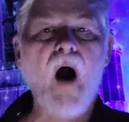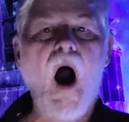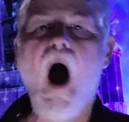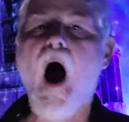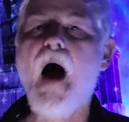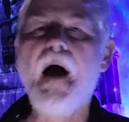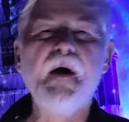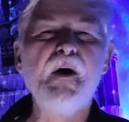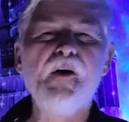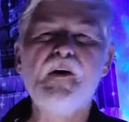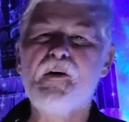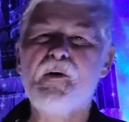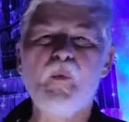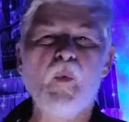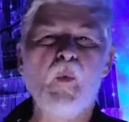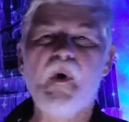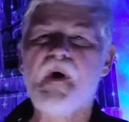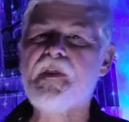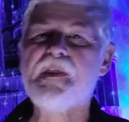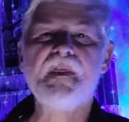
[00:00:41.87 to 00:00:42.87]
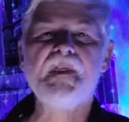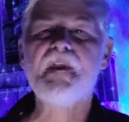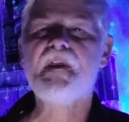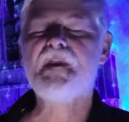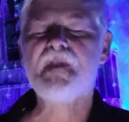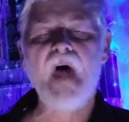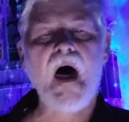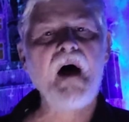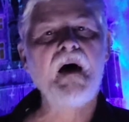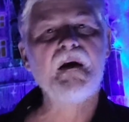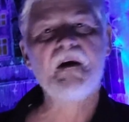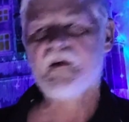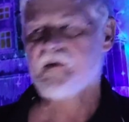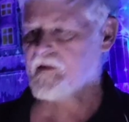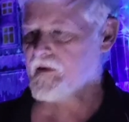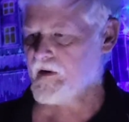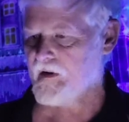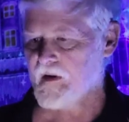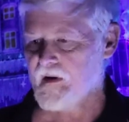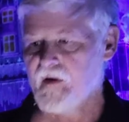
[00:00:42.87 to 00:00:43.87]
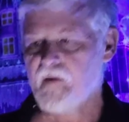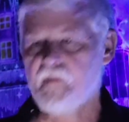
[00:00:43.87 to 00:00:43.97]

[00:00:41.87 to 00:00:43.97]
higher with that uh,